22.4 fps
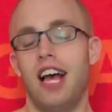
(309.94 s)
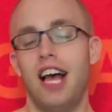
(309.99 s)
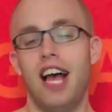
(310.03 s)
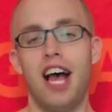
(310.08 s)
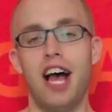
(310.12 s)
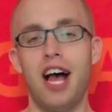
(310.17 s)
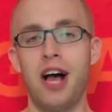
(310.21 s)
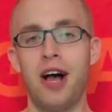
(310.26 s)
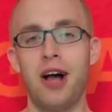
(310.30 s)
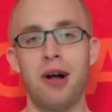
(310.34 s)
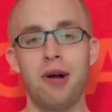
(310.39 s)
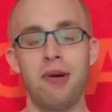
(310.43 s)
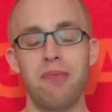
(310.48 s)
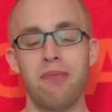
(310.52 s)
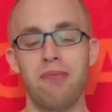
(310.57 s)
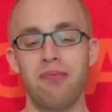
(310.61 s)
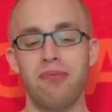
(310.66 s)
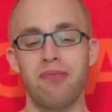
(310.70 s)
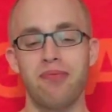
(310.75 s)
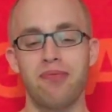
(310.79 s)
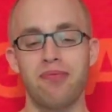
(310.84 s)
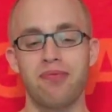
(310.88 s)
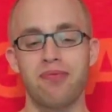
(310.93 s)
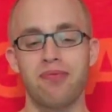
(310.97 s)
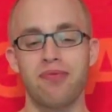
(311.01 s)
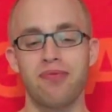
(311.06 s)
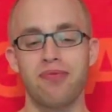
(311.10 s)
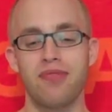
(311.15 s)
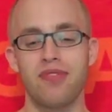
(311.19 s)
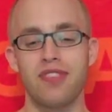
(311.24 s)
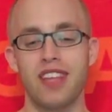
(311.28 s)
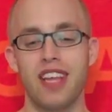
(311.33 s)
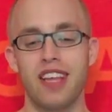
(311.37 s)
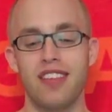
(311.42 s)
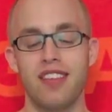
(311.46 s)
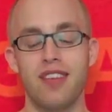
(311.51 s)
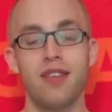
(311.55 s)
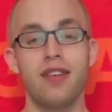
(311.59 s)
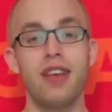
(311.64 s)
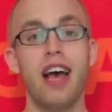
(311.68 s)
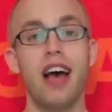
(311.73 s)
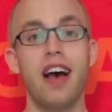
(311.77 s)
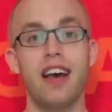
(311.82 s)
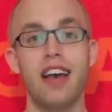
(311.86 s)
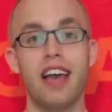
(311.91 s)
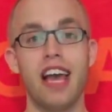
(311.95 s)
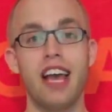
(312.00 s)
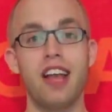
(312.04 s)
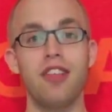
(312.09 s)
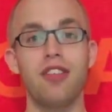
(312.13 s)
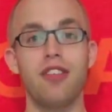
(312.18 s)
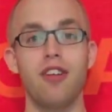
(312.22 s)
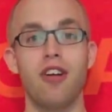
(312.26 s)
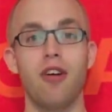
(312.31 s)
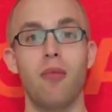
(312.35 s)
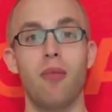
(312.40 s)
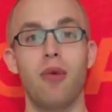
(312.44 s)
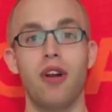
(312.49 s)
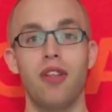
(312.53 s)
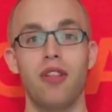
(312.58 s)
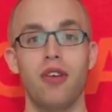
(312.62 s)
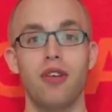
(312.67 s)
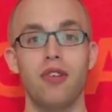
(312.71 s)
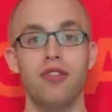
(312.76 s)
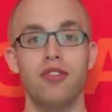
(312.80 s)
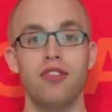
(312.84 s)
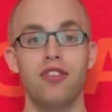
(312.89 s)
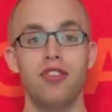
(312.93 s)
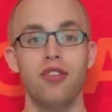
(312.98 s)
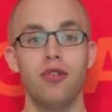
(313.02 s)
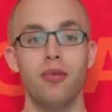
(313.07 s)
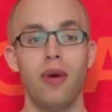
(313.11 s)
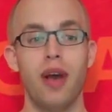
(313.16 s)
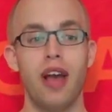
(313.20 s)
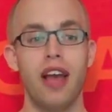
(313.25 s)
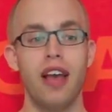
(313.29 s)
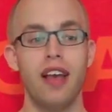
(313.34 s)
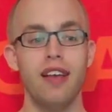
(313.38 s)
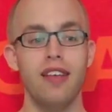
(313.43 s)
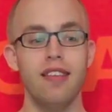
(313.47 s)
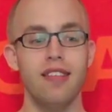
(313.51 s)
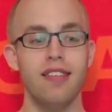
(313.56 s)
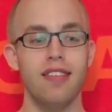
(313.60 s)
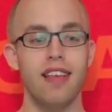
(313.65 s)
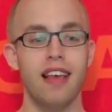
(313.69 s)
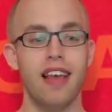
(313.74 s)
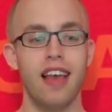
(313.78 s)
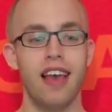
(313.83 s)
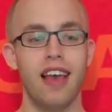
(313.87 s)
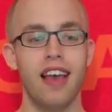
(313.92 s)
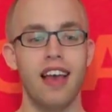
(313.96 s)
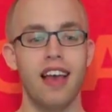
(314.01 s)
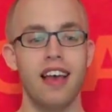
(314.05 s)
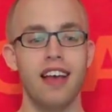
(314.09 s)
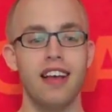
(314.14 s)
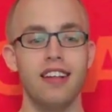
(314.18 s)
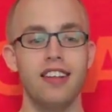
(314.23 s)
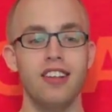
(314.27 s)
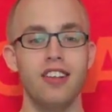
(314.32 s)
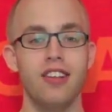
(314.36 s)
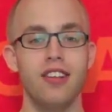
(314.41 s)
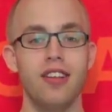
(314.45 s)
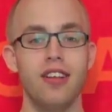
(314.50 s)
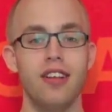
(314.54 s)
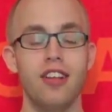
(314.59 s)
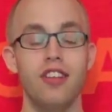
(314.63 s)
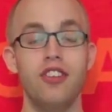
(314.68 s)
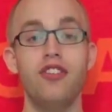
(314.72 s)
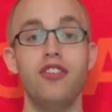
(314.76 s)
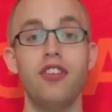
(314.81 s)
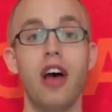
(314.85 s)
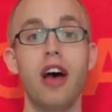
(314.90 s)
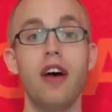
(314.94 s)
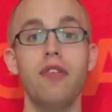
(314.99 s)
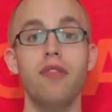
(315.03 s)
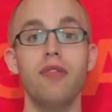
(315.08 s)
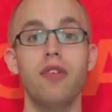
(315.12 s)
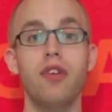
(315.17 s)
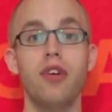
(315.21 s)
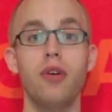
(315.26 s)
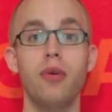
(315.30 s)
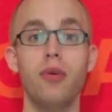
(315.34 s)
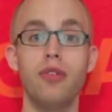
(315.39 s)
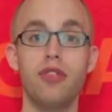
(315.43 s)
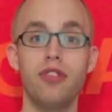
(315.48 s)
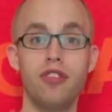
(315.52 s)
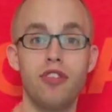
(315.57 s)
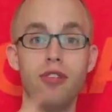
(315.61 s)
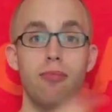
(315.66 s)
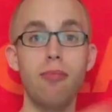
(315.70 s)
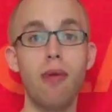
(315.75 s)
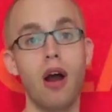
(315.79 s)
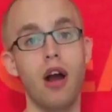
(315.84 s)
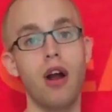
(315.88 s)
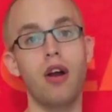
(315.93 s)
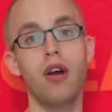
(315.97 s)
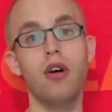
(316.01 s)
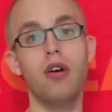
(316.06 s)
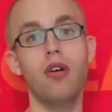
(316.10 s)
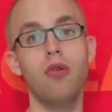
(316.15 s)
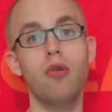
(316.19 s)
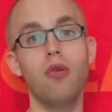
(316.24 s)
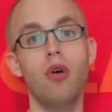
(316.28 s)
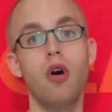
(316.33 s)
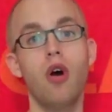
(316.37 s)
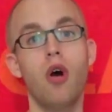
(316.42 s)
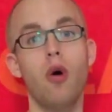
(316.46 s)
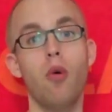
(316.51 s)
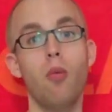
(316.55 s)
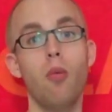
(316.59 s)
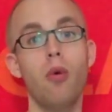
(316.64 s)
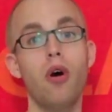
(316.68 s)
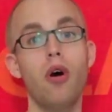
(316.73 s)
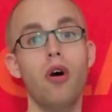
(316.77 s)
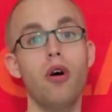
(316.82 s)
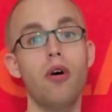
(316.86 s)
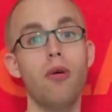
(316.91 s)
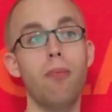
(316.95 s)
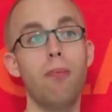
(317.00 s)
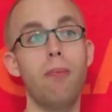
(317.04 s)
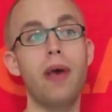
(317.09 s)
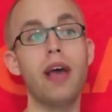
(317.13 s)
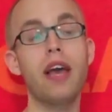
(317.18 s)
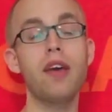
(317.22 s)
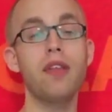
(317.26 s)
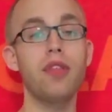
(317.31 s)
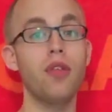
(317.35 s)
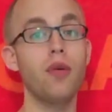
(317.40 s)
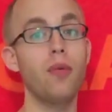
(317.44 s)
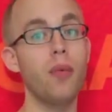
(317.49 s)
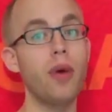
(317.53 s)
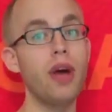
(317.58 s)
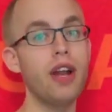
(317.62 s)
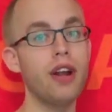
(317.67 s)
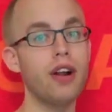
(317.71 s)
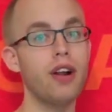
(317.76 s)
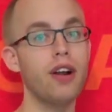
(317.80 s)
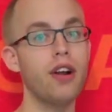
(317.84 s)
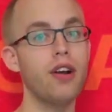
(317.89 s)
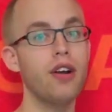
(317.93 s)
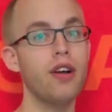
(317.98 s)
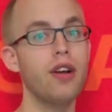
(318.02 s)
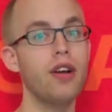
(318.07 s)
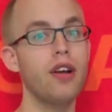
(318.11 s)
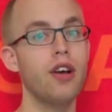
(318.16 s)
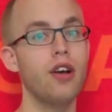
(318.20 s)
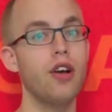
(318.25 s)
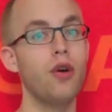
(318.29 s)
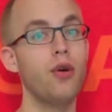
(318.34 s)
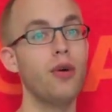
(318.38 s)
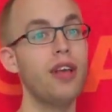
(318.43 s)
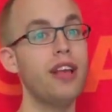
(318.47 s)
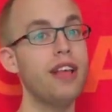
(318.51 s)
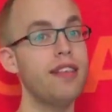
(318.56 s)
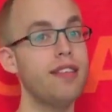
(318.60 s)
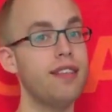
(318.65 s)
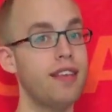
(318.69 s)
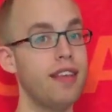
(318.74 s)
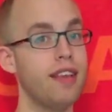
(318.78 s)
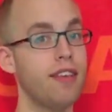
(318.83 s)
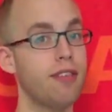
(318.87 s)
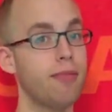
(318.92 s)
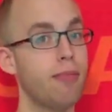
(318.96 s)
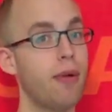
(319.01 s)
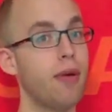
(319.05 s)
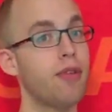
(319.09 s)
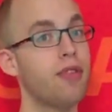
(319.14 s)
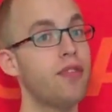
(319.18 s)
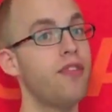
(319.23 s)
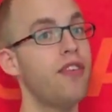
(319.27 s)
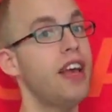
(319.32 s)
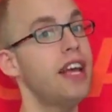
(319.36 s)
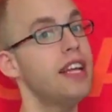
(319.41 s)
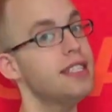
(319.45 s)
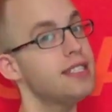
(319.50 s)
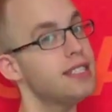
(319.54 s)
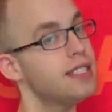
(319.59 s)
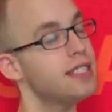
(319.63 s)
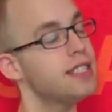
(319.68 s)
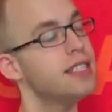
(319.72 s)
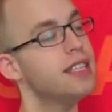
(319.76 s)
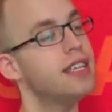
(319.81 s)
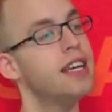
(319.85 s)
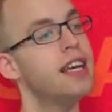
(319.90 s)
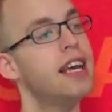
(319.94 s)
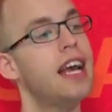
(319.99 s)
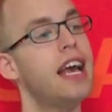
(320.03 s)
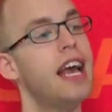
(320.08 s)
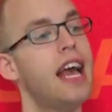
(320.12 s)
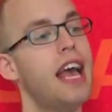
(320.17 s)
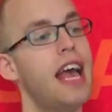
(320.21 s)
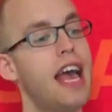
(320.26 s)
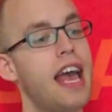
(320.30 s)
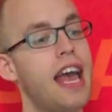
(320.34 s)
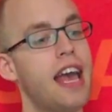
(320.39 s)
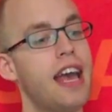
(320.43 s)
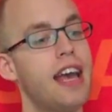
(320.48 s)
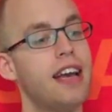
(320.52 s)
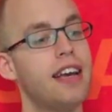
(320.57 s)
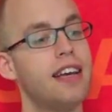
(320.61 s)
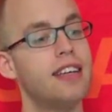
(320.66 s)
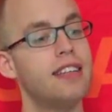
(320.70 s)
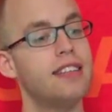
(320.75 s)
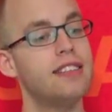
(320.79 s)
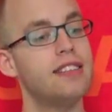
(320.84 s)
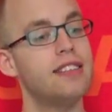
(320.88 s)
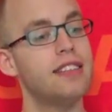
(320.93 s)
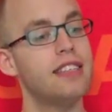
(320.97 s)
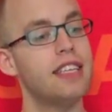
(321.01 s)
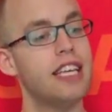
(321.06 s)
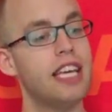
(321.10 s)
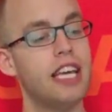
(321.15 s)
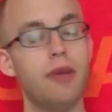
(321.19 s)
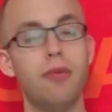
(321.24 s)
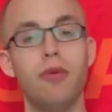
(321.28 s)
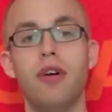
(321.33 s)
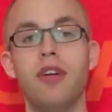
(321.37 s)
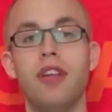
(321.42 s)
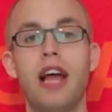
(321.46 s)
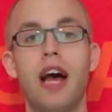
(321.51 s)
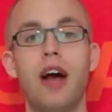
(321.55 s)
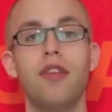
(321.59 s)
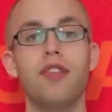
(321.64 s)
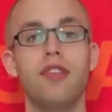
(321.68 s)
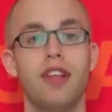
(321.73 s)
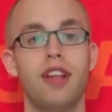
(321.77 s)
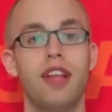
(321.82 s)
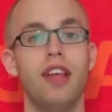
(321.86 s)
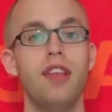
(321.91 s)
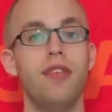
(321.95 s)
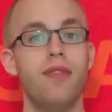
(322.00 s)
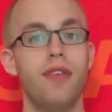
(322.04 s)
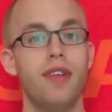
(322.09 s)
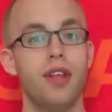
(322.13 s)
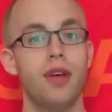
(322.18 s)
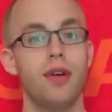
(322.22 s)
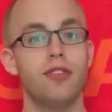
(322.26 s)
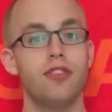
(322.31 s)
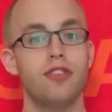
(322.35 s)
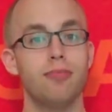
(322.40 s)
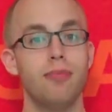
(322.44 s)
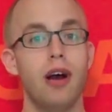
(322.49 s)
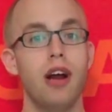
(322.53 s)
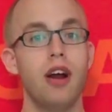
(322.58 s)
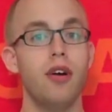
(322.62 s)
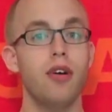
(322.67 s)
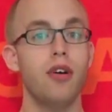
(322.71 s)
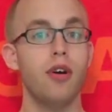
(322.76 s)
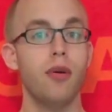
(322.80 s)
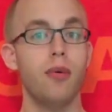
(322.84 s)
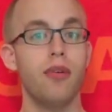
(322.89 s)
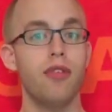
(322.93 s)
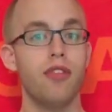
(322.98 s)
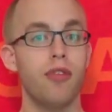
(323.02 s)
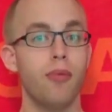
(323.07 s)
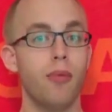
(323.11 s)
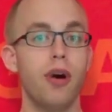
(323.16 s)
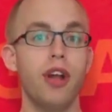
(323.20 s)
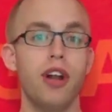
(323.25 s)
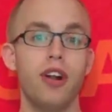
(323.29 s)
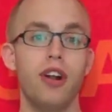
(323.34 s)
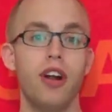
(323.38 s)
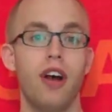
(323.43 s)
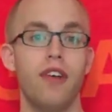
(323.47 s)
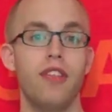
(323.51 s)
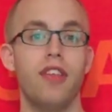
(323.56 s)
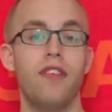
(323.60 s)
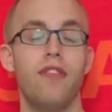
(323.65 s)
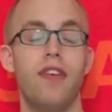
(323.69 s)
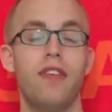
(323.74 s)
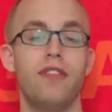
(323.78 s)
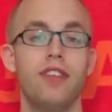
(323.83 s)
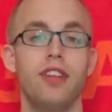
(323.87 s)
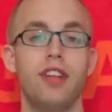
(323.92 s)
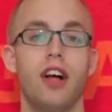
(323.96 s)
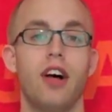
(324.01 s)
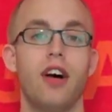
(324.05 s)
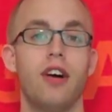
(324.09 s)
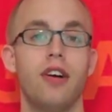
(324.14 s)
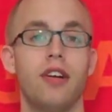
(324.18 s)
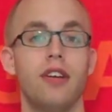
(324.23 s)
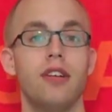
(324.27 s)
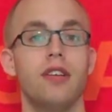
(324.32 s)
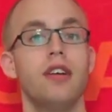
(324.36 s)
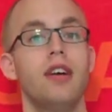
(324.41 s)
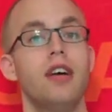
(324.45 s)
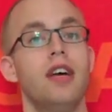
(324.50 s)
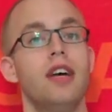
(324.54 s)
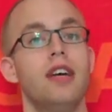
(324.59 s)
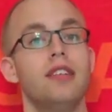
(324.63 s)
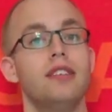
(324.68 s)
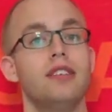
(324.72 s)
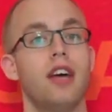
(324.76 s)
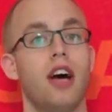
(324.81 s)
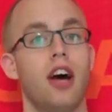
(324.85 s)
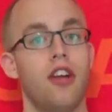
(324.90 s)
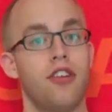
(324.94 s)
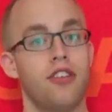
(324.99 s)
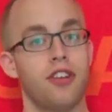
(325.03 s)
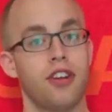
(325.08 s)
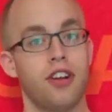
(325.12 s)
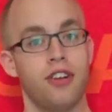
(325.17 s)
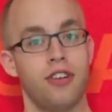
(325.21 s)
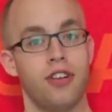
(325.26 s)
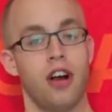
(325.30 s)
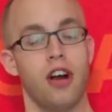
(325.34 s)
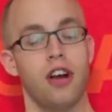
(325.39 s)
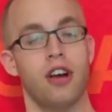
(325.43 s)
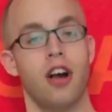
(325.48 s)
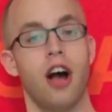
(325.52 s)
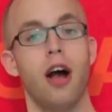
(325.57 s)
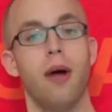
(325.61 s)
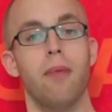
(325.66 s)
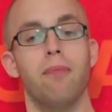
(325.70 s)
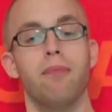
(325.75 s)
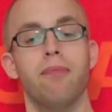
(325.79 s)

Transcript: Um, so yeah, answer in one of those two ways, and Jeff, who is tomorrow, will pick the winner who he sees most fit, and he will announce on his video tomorrow who is the winner of the fifty dollars to Undergear dot com.